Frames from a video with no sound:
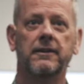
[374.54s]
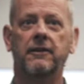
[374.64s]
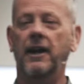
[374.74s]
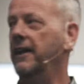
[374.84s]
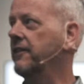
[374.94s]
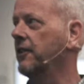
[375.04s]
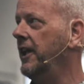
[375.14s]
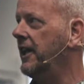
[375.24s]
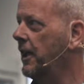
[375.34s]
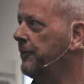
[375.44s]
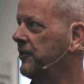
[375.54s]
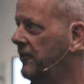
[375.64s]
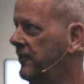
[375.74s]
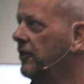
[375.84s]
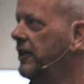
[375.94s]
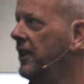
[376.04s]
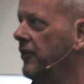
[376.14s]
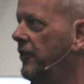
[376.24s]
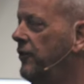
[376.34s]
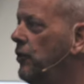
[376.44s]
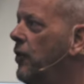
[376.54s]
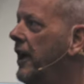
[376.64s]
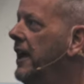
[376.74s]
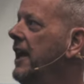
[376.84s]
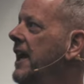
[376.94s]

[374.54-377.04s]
right? So he comes to steal, kill, and destroy.